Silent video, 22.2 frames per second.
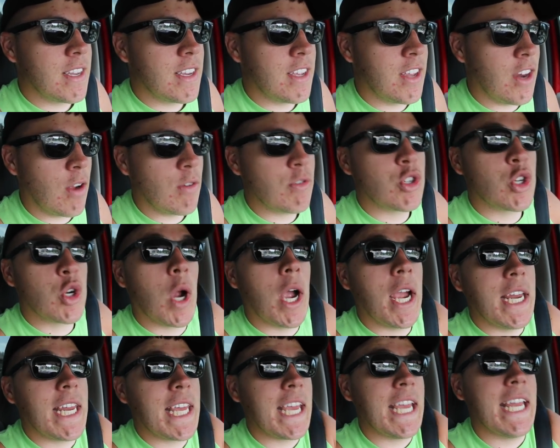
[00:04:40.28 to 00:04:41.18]
you know,
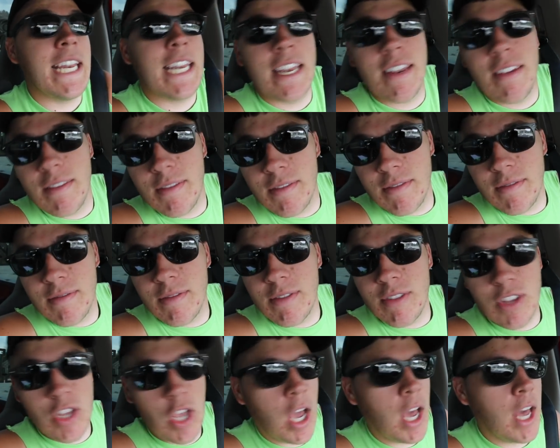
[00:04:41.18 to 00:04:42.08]
trying to get
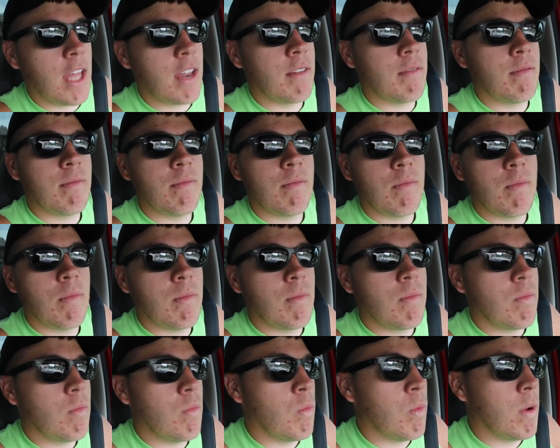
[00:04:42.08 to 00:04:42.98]
done
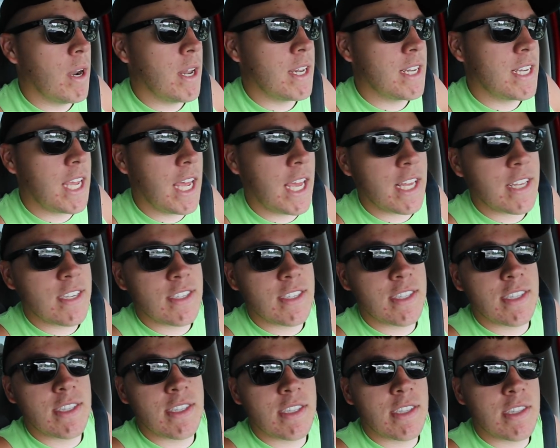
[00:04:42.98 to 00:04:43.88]
what it
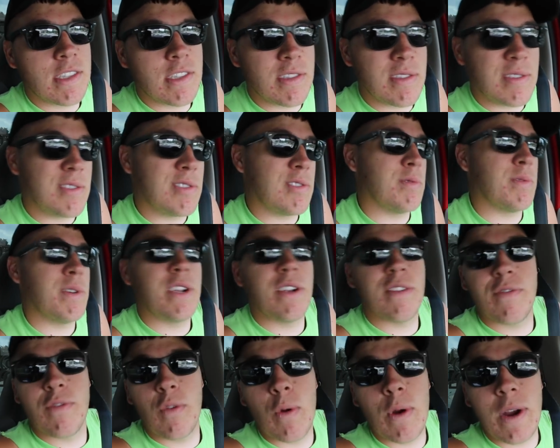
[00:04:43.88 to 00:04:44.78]
takes three
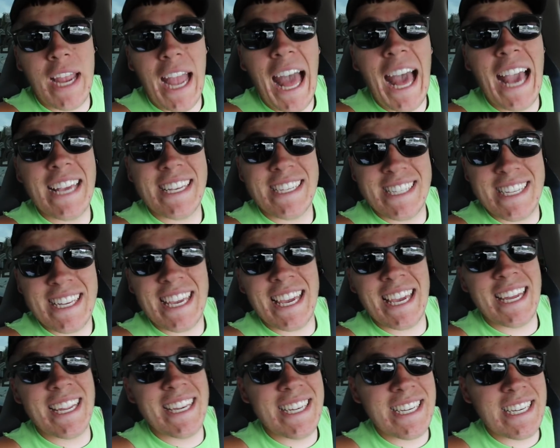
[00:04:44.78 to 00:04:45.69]
or four guys to
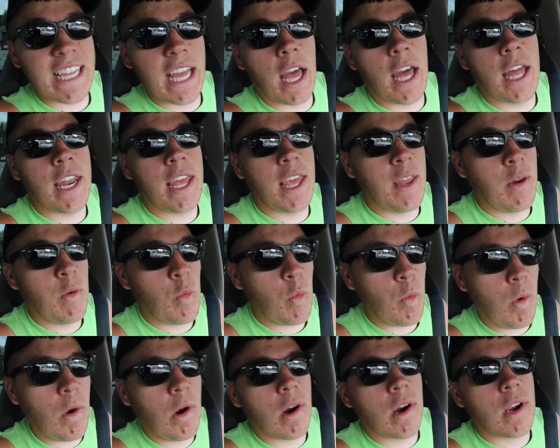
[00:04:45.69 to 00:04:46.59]
get done
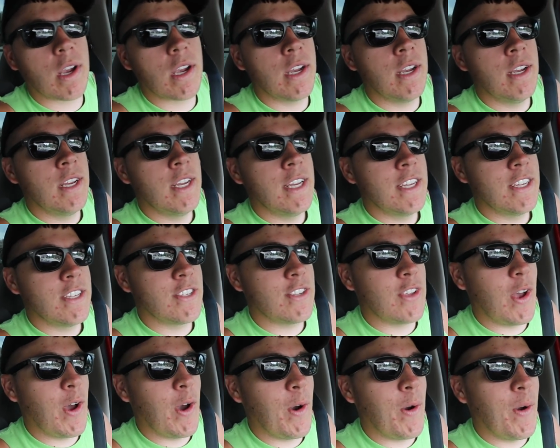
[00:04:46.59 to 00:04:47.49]
and work.
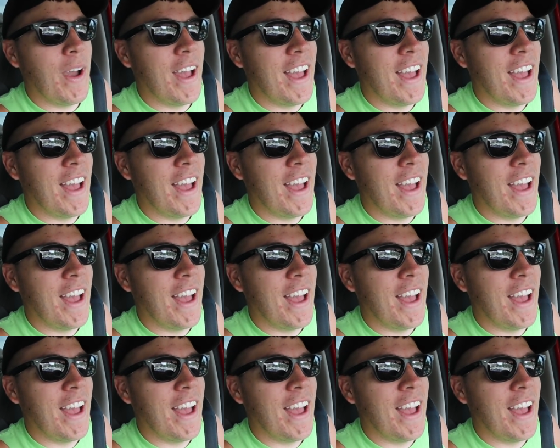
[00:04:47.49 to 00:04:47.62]
So